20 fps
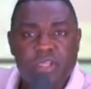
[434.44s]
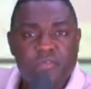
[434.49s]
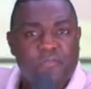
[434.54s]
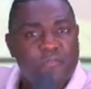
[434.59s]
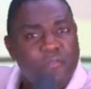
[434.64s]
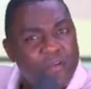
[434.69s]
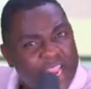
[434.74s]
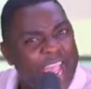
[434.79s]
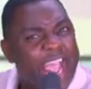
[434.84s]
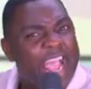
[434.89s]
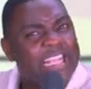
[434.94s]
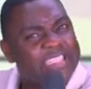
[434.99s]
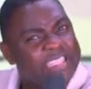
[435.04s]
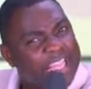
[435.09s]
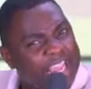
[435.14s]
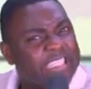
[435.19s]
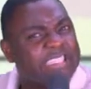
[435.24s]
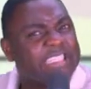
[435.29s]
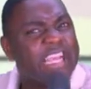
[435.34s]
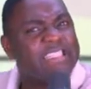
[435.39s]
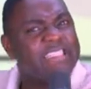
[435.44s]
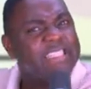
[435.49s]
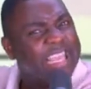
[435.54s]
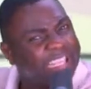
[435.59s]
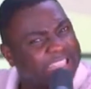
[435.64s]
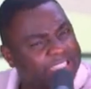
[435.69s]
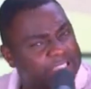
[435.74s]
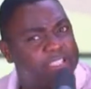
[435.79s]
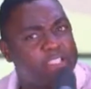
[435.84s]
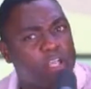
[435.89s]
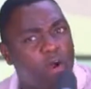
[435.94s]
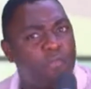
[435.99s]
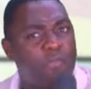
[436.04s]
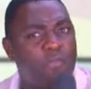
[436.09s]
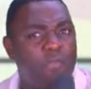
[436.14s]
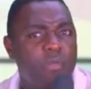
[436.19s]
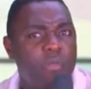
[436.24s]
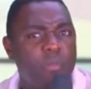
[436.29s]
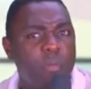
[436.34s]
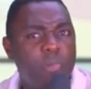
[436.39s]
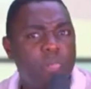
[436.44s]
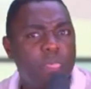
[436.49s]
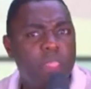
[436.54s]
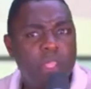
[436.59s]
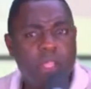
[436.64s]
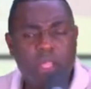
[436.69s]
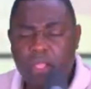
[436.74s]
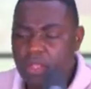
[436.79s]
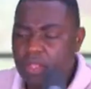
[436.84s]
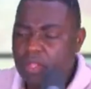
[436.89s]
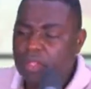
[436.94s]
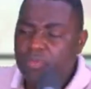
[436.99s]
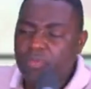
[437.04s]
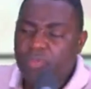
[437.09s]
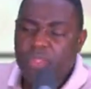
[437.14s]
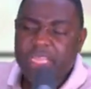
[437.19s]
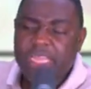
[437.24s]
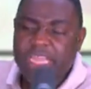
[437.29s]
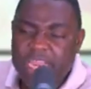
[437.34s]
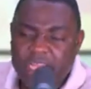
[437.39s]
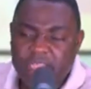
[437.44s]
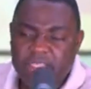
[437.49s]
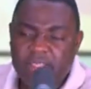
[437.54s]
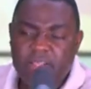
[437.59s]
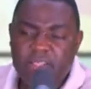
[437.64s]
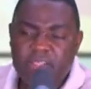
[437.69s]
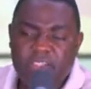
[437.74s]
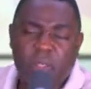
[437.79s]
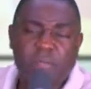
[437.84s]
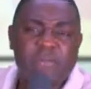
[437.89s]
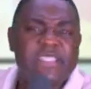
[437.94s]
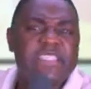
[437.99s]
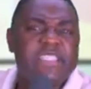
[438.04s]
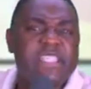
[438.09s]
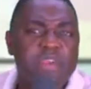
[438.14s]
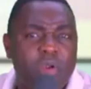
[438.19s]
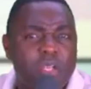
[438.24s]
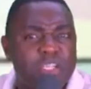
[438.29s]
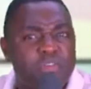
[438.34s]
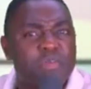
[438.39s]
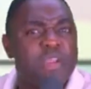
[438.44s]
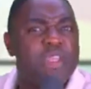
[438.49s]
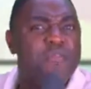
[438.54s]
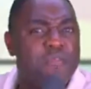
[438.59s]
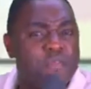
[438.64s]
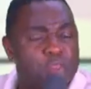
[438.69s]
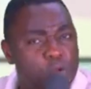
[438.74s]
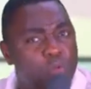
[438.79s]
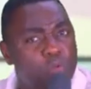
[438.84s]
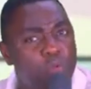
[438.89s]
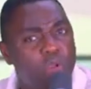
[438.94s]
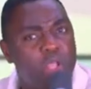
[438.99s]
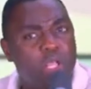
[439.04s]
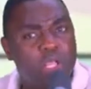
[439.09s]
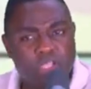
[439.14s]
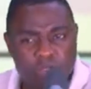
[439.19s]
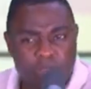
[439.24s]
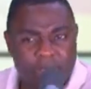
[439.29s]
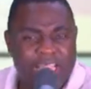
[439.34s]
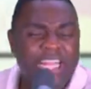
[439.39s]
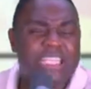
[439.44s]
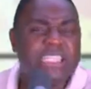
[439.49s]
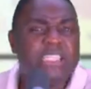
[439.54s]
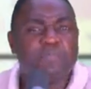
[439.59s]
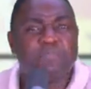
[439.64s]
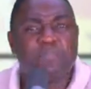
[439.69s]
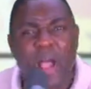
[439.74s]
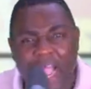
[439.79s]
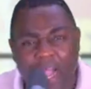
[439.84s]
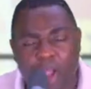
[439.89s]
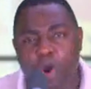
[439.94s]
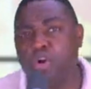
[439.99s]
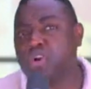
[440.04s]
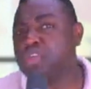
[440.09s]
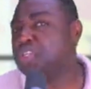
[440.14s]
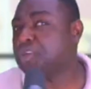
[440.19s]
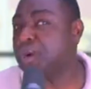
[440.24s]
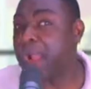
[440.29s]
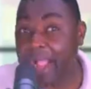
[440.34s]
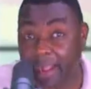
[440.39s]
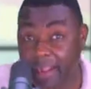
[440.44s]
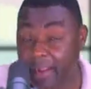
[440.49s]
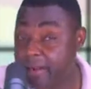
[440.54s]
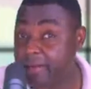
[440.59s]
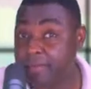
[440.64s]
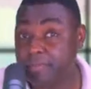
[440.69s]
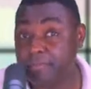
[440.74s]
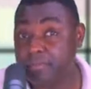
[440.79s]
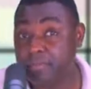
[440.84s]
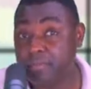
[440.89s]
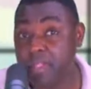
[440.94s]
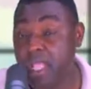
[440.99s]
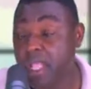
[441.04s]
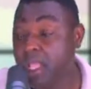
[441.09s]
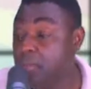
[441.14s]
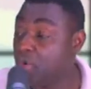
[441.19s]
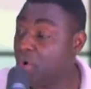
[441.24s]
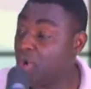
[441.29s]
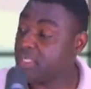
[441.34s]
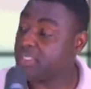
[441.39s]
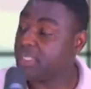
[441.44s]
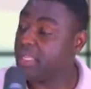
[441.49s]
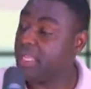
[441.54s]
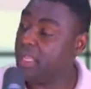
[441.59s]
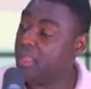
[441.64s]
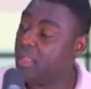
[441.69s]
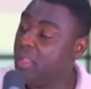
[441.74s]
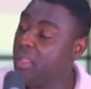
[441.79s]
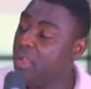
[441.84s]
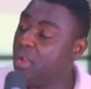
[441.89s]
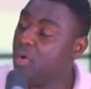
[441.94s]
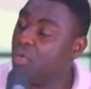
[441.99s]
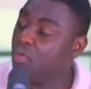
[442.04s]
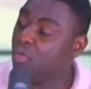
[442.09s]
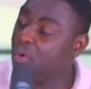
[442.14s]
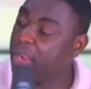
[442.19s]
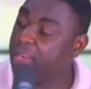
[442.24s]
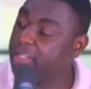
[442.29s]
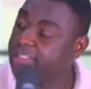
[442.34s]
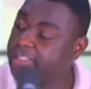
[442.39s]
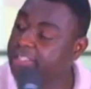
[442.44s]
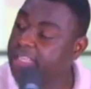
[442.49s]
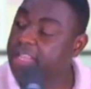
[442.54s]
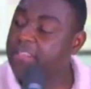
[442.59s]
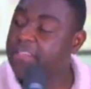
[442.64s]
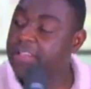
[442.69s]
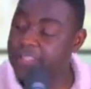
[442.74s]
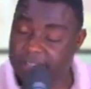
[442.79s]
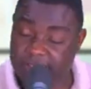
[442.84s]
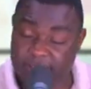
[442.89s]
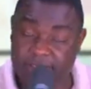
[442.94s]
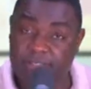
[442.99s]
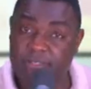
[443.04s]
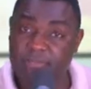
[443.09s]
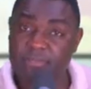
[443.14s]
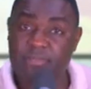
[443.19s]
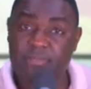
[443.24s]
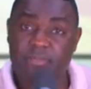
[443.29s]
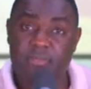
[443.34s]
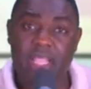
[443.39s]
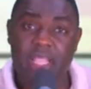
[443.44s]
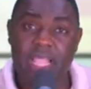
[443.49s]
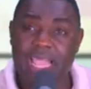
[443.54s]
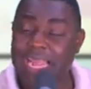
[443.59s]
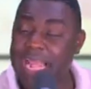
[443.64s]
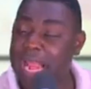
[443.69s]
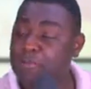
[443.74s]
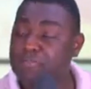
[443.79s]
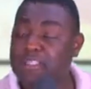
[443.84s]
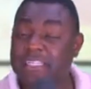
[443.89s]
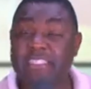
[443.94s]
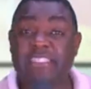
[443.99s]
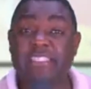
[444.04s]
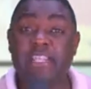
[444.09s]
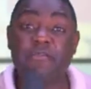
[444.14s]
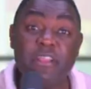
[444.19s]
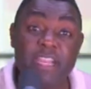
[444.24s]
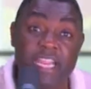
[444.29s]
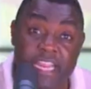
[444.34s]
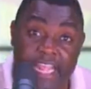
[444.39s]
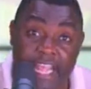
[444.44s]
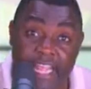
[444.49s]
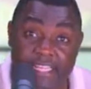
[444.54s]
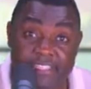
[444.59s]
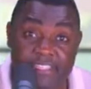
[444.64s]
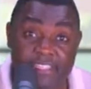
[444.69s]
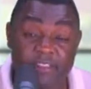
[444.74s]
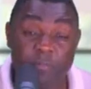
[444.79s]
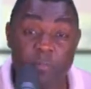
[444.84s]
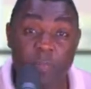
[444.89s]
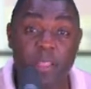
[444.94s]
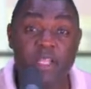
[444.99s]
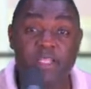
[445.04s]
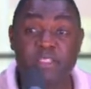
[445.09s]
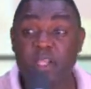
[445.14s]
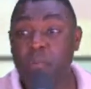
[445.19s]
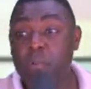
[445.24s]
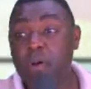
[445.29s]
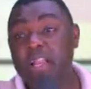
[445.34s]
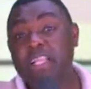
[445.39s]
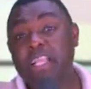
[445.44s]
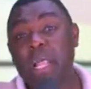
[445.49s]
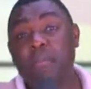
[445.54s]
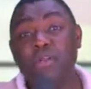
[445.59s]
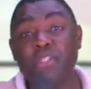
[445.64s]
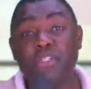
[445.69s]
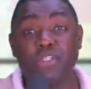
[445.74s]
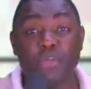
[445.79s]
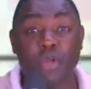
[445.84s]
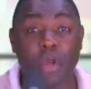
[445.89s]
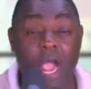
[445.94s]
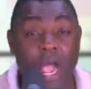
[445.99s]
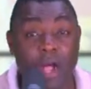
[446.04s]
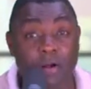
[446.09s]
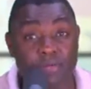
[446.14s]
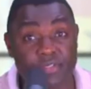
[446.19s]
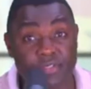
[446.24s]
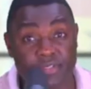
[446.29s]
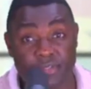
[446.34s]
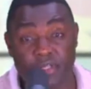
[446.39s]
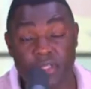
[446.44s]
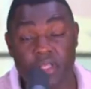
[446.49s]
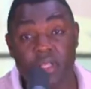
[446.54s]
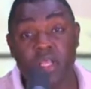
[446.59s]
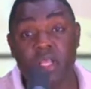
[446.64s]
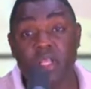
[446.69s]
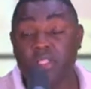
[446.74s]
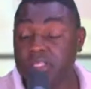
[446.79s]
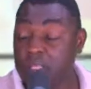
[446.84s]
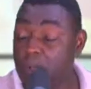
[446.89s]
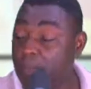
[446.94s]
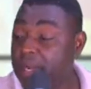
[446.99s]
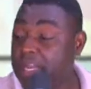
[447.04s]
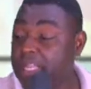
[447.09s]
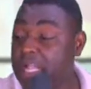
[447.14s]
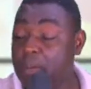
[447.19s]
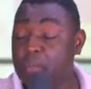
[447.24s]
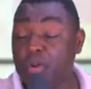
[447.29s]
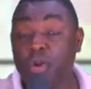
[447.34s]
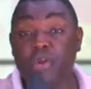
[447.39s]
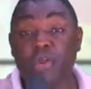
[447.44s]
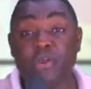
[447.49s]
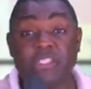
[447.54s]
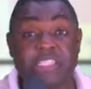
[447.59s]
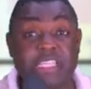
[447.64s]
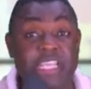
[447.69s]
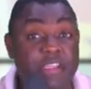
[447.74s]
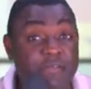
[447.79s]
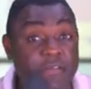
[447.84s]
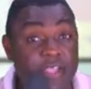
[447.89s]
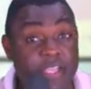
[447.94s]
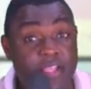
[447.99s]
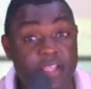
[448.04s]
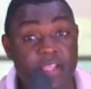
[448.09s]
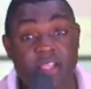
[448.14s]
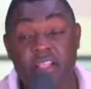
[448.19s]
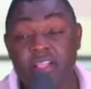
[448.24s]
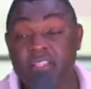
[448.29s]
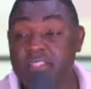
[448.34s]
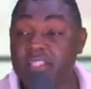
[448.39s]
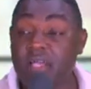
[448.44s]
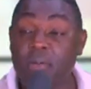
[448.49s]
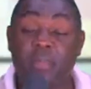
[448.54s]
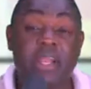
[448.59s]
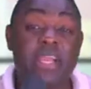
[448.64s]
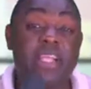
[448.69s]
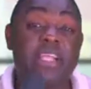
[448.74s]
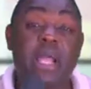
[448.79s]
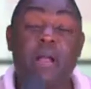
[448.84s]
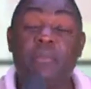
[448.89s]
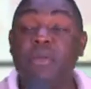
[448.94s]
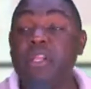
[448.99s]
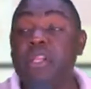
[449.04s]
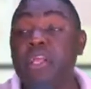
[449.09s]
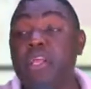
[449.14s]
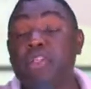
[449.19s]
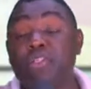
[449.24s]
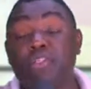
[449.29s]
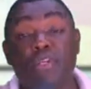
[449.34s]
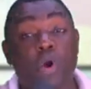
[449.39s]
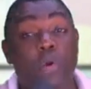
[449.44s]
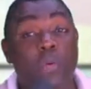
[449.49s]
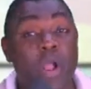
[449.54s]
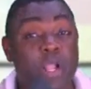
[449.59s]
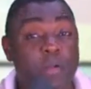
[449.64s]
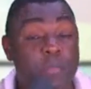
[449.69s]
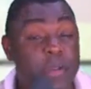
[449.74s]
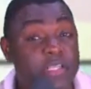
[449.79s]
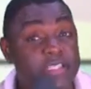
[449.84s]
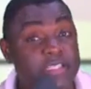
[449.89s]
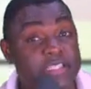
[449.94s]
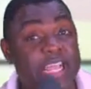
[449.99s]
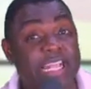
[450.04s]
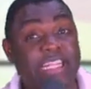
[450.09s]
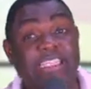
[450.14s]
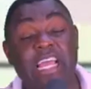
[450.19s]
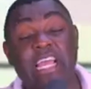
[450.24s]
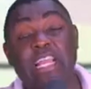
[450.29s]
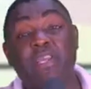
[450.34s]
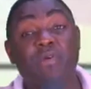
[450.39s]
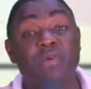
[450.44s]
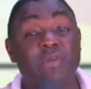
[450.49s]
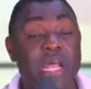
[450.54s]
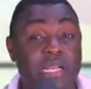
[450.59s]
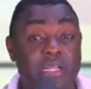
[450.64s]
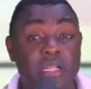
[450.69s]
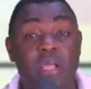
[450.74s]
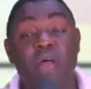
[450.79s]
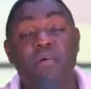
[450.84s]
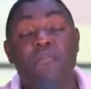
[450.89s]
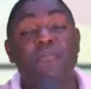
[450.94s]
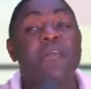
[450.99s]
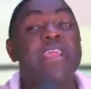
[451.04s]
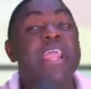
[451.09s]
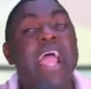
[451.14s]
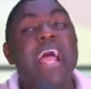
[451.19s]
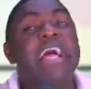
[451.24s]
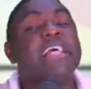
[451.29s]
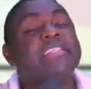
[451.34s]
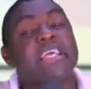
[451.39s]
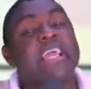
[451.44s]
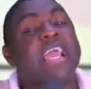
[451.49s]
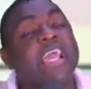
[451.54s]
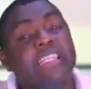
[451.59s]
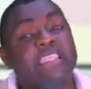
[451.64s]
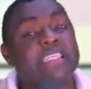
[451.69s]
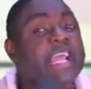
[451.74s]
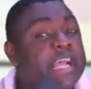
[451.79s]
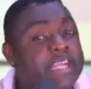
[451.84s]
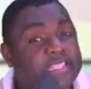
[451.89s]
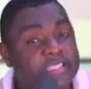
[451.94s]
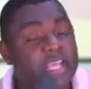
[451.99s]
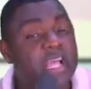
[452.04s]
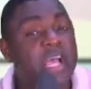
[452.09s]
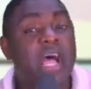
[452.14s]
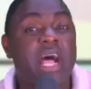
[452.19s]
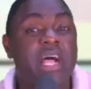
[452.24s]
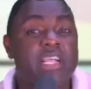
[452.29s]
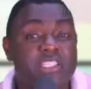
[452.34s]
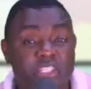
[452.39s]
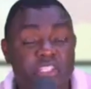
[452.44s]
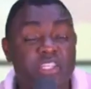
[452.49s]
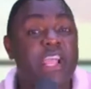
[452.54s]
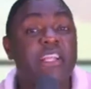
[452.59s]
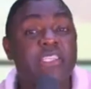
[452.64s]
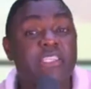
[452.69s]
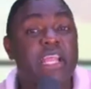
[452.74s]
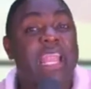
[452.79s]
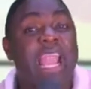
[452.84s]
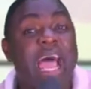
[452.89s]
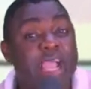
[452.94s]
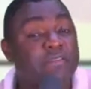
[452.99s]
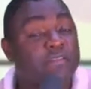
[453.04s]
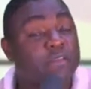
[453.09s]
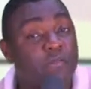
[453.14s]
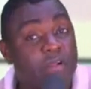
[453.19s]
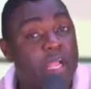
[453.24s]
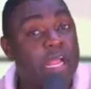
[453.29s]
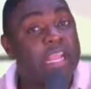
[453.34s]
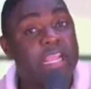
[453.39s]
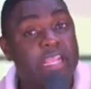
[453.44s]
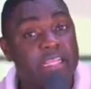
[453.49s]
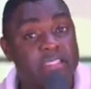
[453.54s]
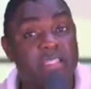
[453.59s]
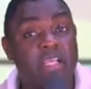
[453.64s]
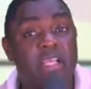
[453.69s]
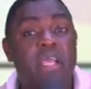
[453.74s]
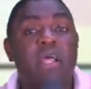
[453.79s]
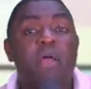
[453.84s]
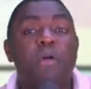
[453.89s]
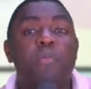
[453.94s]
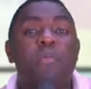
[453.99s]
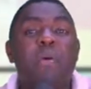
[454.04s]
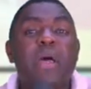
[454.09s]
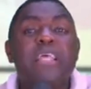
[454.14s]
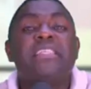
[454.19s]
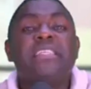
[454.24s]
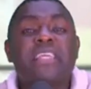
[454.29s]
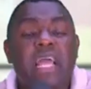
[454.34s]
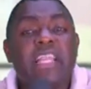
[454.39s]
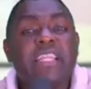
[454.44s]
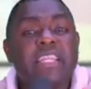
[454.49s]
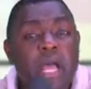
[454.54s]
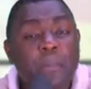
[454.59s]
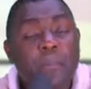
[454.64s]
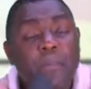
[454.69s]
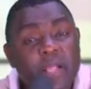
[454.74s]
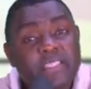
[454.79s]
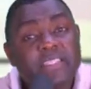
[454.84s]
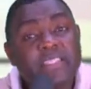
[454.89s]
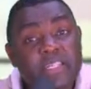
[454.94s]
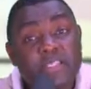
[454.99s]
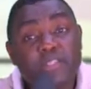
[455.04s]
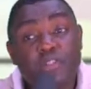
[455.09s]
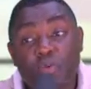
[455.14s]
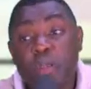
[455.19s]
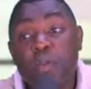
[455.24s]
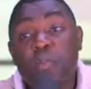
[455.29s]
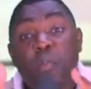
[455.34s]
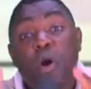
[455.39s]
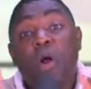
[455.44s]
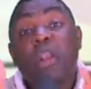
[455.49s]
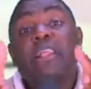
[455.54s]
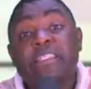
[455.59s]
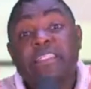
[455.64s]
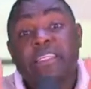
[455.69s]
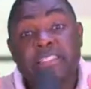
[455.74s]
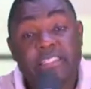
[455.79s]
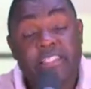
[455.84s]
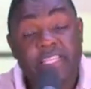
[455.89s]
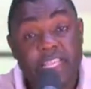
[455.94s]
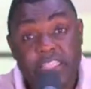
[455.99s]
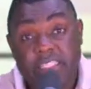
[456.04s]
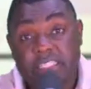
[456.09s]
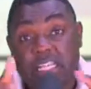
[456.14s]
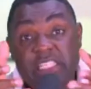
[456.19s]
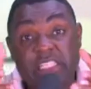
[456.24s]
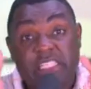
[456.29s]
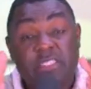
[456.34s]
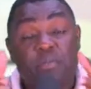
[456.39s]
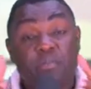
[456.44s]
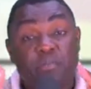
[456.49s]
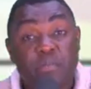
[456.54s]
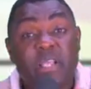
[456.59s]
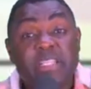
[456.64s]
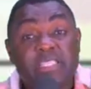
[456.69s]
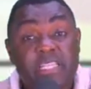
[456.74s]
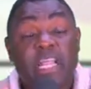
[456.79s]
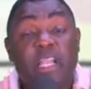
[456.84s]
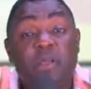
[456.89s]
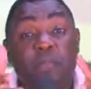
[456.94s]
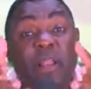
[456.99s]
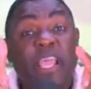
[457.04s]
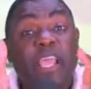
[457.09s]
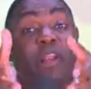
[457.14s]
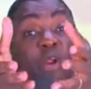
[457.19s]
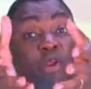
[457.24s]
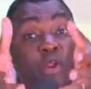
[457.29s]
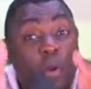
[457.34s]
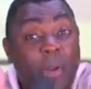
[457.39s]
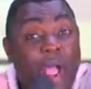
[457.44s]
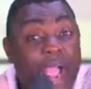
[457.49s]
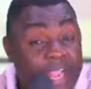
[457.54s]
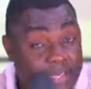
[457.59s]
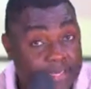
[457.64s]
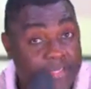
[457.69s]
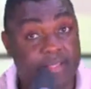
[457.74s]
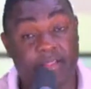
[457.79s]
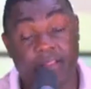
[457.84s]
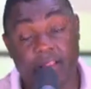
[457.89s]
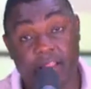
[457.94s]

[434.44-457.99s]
free SHS itself. We need some serious review to get it back on track. Because when you see this, and after 7 years, somebody coming to your house, somebody coming on your TV, somebody coming into your workplaces and telling you that free SHS has changed the lives of Ghanaians, basically that person is doing politics. He's just basically playing on your mind.